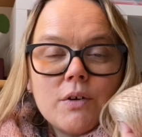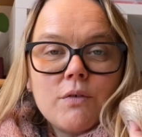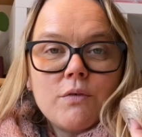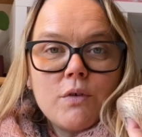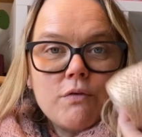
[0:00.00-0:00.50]

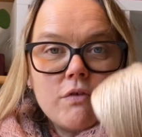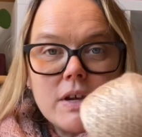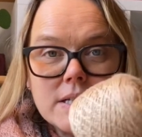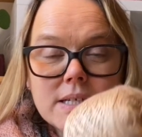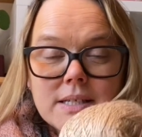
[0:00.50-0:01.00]
for
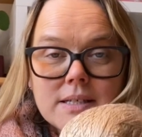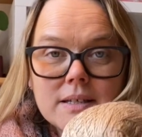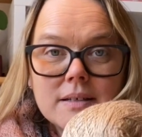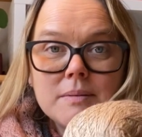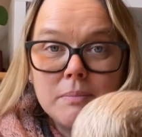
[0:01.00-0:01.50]
Francis
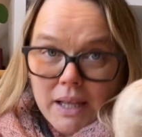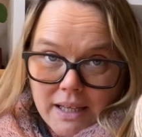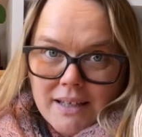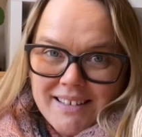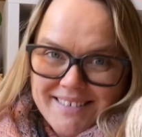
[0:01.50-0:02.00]
blanket.